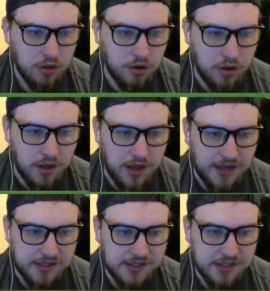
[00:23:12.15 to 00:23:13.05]
Look at
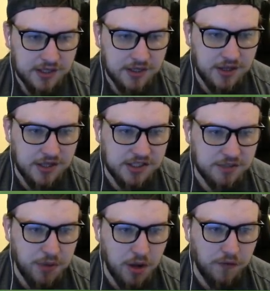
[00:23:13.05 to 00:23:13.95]
this. This
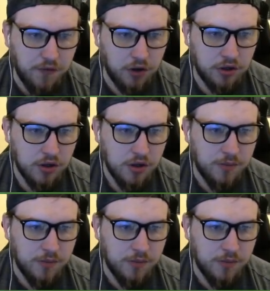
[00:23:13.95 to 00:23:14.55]
is beautiful.